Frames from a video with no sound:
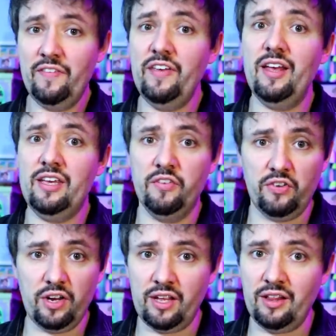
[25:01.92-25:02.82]
I feel like you've
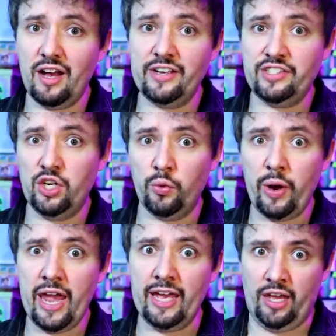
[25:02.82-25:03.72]
really lost your
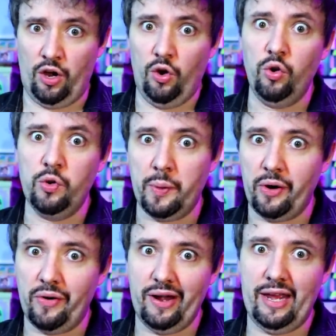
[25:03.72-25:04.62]
way, Code
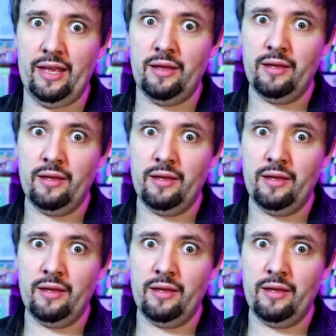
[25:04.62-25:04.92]
Boy.